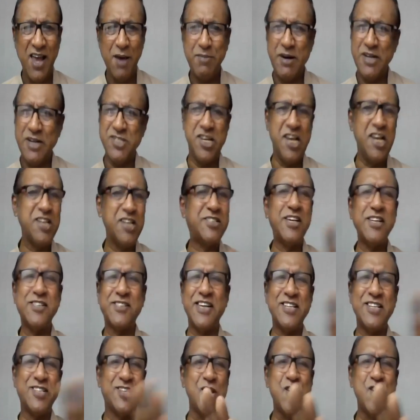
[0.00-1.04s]
But Jesus
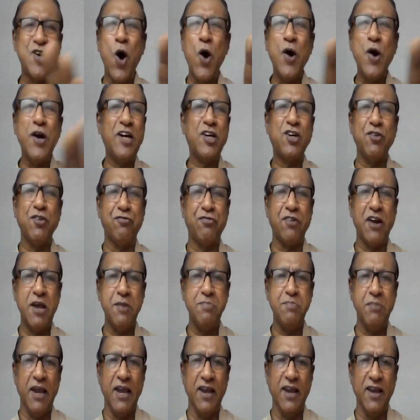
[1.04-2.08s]
says, you don't need to free
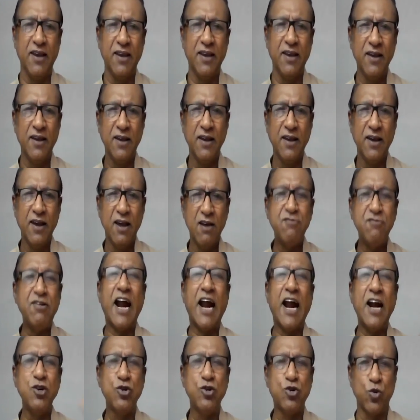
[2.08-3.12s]
me for
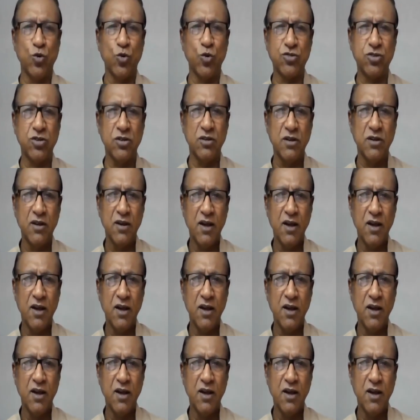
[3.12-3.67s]
untruth.